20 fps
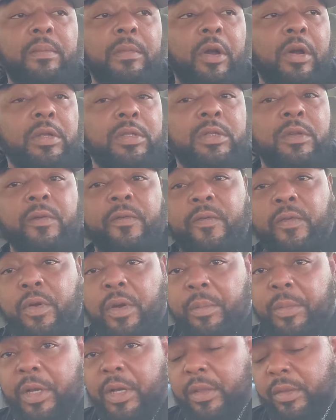also
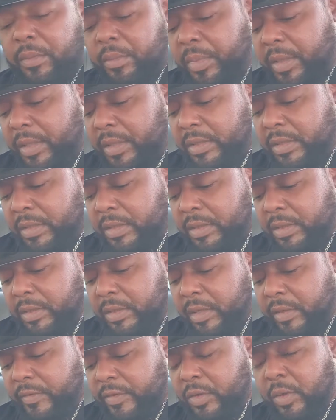forming other businesses and
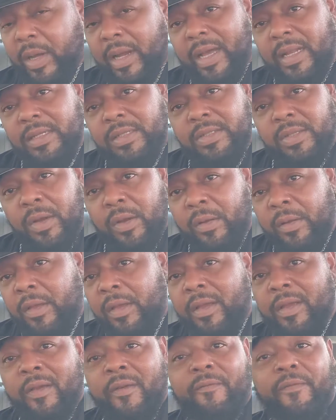stuff. So I got to start
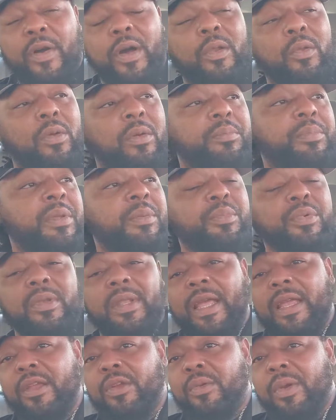following people
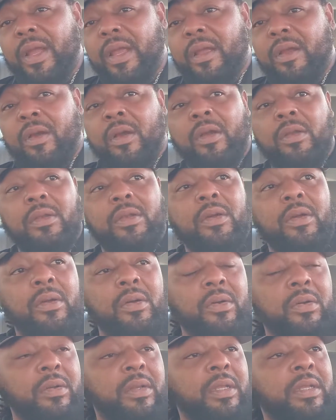like Grant
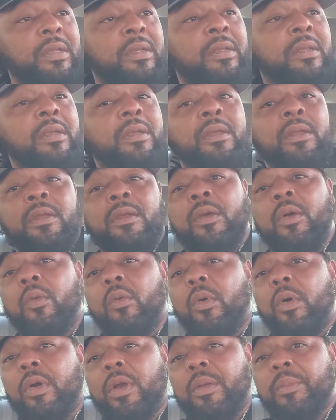Cardone and
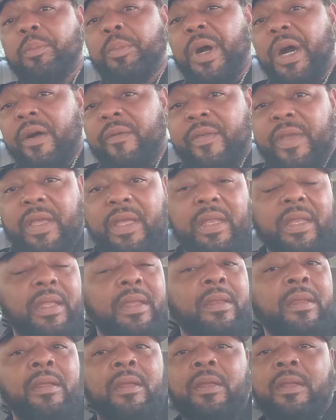Warren Buffett
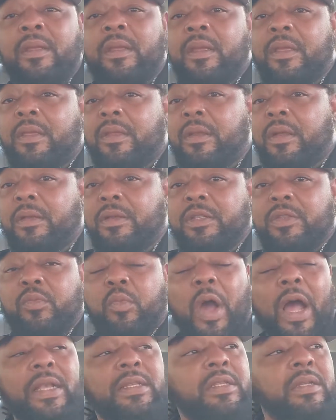and, you know,
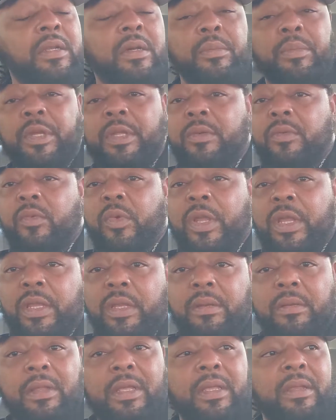just watching them and
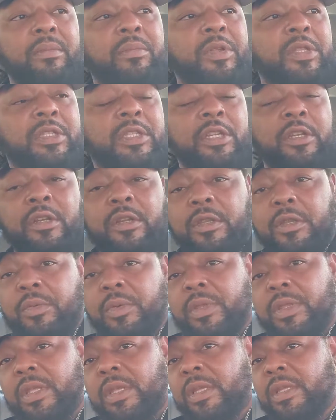reading the material
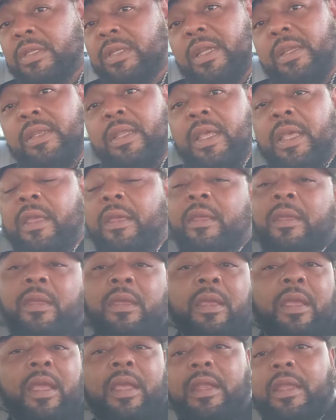and things like that.
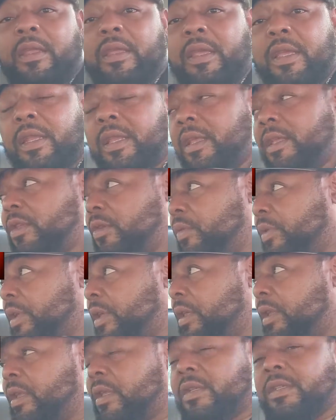And it get in you, it
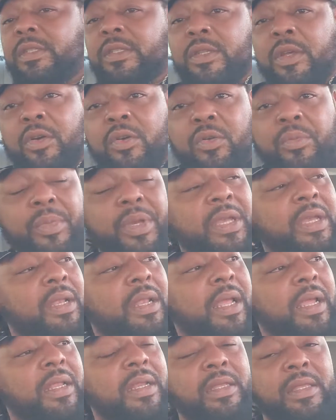get in your soul, man.
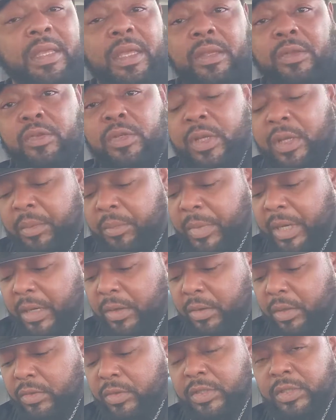Like anything you're trying to
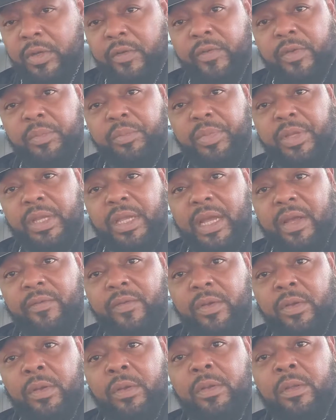model yourself to be
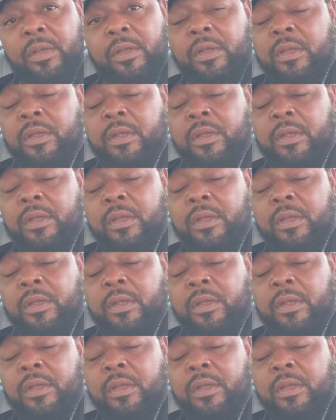after,